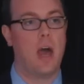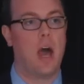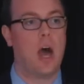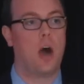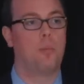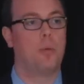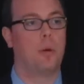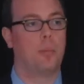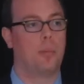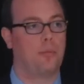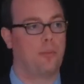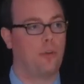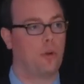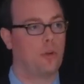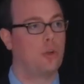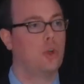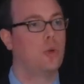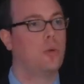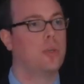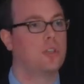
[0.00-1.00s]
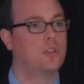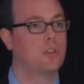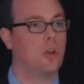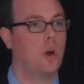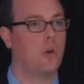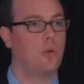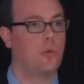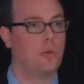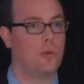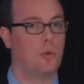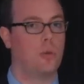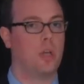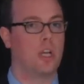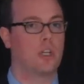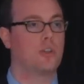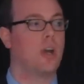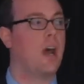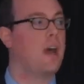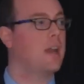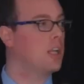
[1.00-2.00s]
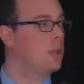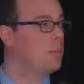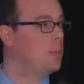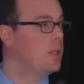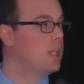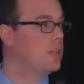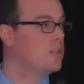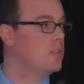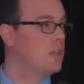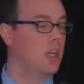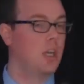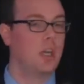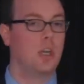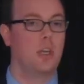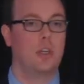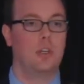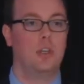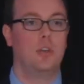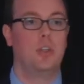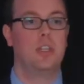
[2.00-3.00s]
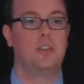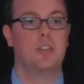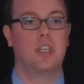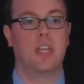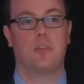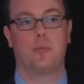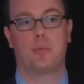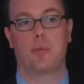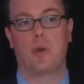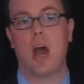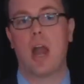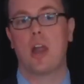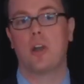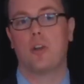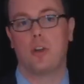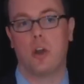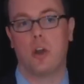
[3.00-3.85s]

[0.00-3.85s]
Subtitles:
But before doing so through electronic means, you need to give prior